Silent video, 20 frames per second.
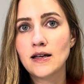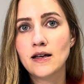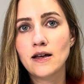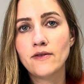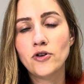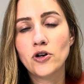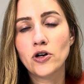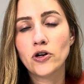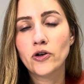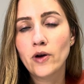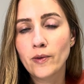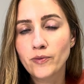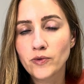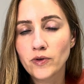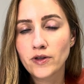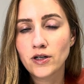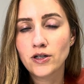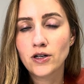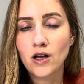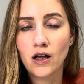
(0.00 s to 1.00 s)
if you're equipped with
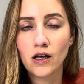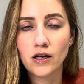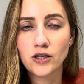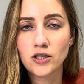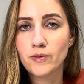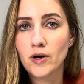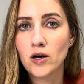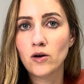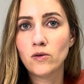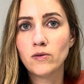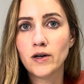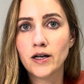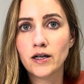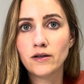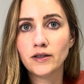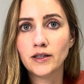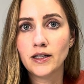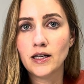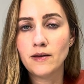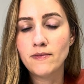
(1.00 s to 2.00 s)
the knowledge about what it
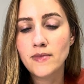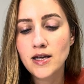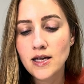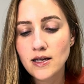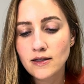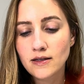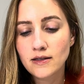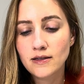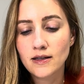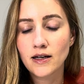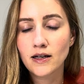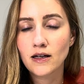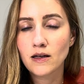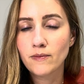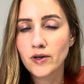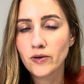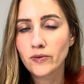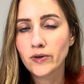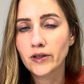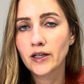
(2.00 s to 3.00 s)
really means, then it can
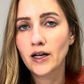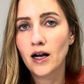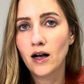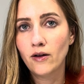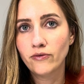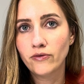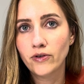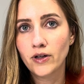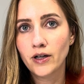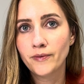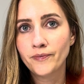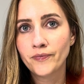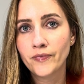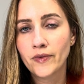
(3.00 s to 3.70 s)
be really helpful.